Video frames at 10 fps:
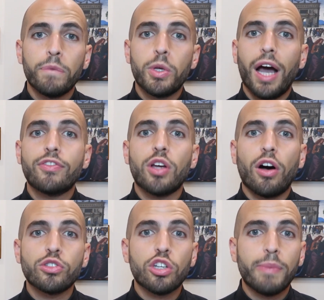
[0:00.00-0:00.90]
You have to
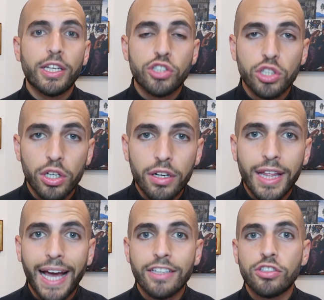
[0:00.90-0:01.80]
also make sure
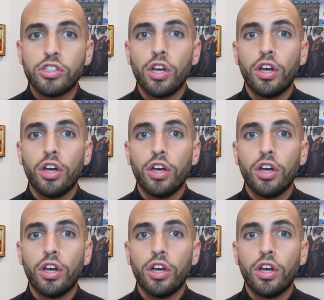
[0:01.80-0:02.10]
that